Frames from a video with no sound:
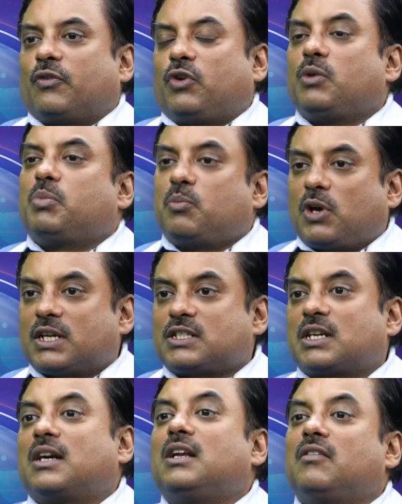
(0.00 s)
Few people are
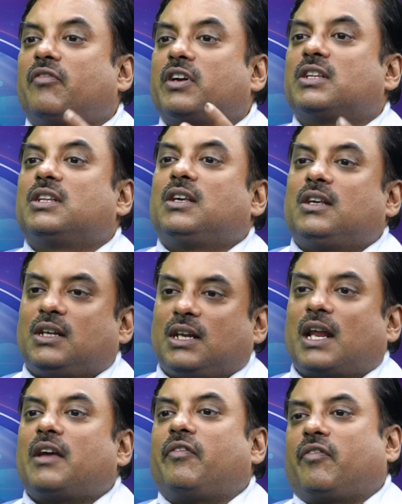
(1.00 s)
struggling for the
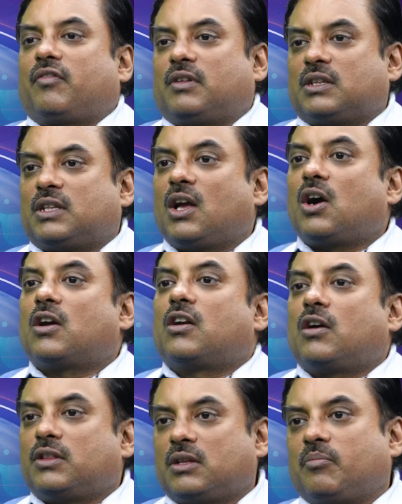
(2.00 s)
life. They
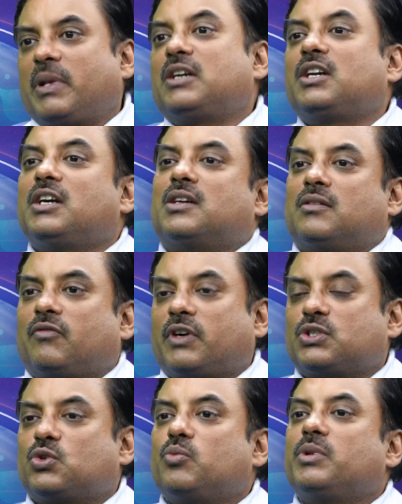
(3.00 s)
are on bedridden
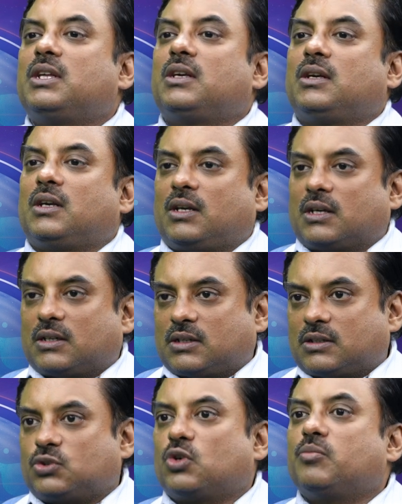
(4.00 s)
for so
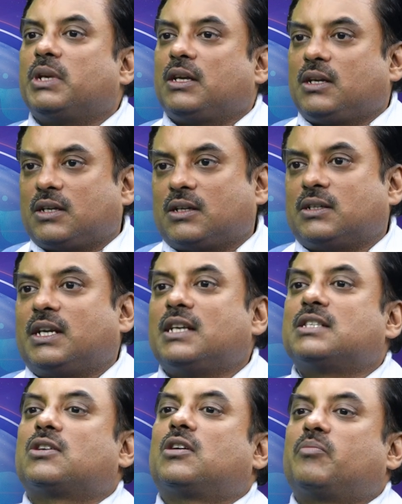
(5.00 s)
many
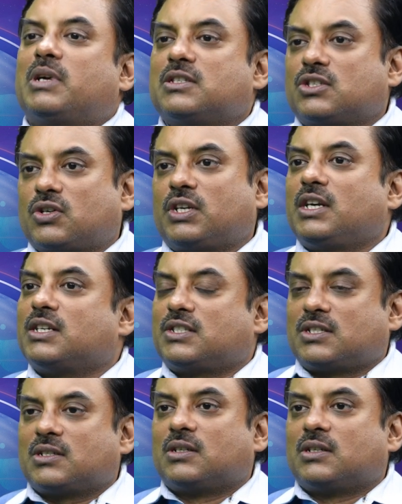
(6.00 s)
days or months or years.